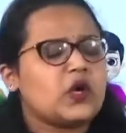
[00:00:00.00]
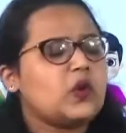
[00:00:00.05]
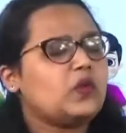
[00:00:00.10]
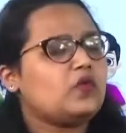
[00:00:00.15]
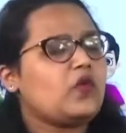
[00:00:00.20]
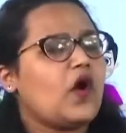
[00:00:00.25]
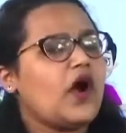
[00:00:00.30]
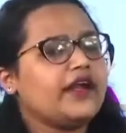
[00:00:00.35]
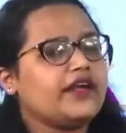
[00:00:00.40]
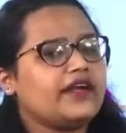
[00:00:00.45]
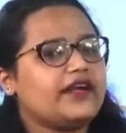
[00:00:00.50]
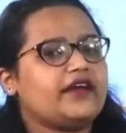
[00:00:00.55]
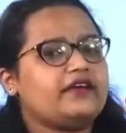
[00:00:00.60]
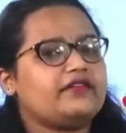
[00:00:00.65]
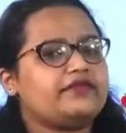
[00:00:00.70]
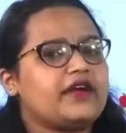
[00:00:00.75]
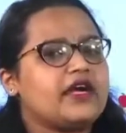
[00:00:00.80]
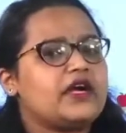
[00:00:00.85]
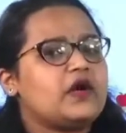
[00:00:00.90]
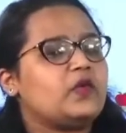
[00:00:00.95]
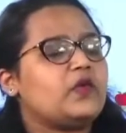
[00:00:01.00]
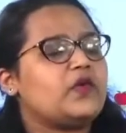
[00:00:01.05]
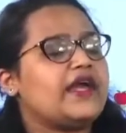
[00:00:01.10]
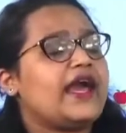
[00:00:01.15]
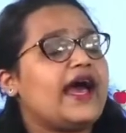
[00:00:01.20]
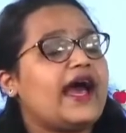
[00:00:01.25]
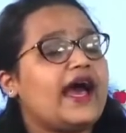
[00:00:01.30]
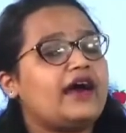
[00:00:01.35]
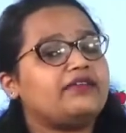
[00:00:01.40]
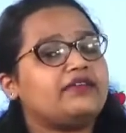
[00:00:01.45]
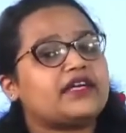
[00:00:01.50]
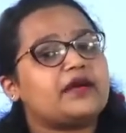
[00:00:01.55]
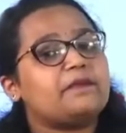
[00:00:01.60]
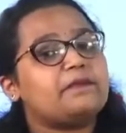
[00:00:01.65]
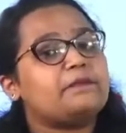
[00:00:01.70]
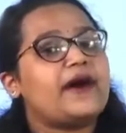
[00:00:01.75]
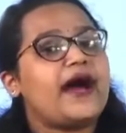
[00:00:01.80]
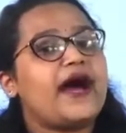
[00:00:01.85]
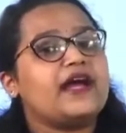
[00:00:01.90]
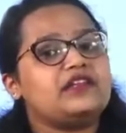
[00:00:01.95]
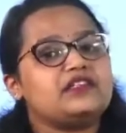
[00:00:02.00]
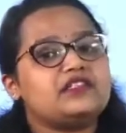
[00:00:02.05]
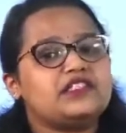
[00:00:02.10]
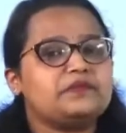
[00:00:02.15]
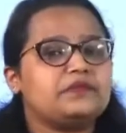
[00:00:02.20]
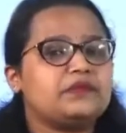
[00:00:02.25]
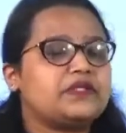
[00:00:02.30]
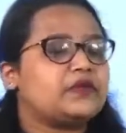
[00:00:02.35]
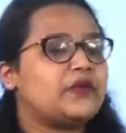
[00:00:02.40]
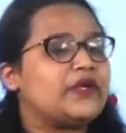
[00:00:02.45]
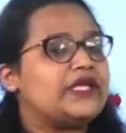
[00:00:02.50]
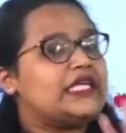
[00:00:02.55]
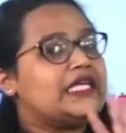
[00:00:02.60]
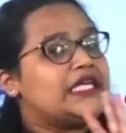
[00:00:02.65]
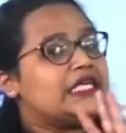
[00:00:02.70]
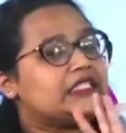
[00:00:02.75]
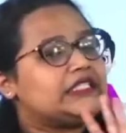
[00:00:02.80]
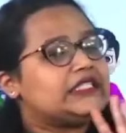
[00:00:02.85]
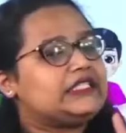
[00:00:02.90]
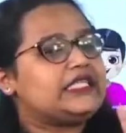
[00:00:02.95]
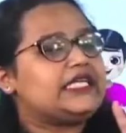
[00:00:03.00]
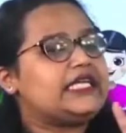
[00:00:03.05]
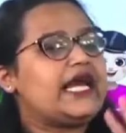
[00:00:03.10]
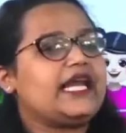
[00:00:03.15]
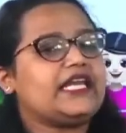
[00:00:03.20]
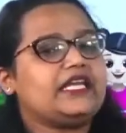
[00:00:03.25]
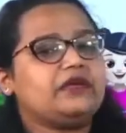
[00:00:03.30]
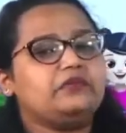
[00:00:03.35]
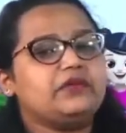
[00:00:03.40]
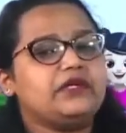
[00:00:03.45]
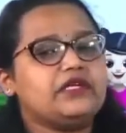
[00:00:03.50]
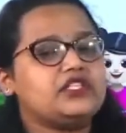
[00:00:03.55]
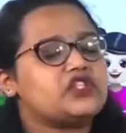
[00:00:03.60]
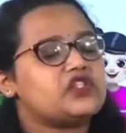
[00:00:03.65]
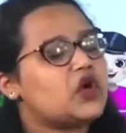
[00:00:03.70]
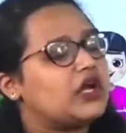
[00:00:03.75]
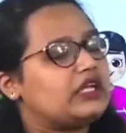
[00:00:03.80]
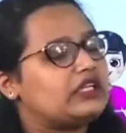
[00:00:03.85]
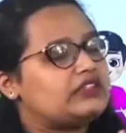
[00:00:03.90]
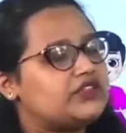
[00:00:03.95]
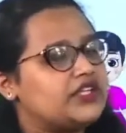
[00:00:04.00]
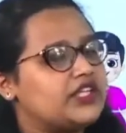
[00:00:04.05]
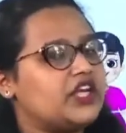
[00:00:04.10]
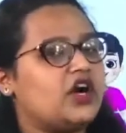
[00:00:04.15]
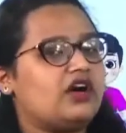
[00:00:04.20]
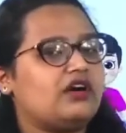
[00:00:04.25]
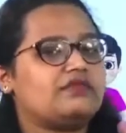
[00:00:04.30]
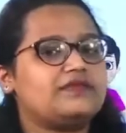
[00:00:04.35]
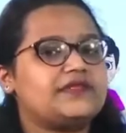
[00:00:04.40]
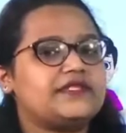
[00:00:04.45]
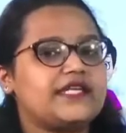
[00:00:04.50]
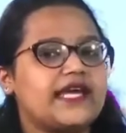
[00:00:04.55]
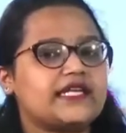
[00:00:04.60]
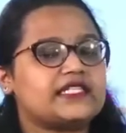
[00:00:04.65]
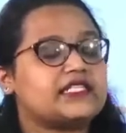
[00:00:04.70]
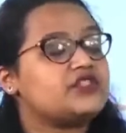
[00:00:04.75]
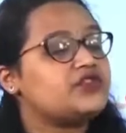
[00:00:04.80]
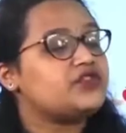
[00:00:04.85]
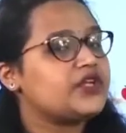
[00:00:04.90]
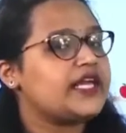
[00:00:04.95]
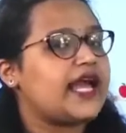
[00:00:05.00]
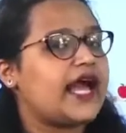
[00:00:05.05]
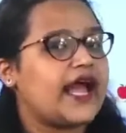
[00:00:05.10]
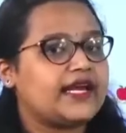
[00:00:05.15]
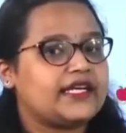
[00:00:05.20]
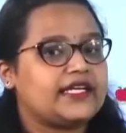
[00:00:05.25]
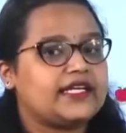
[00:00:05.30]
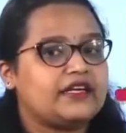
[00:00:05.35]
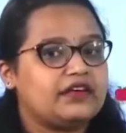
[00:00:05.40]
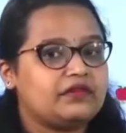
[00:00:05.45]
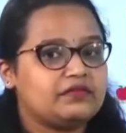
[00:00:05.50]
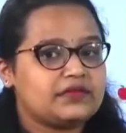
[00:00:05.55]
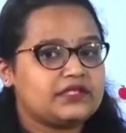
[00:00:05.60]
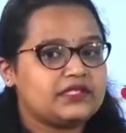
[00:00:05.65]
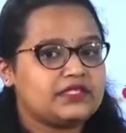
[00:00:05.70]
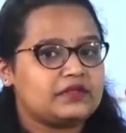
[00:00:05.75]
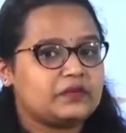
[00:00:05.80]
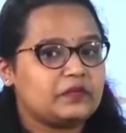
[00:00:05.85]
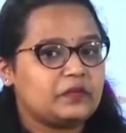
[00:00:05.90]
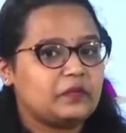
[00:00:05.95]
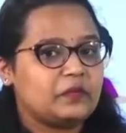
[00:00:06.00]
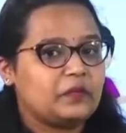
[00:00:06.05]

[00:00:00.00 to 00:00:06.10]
What if we have a comparison between three animals or three objects, three items?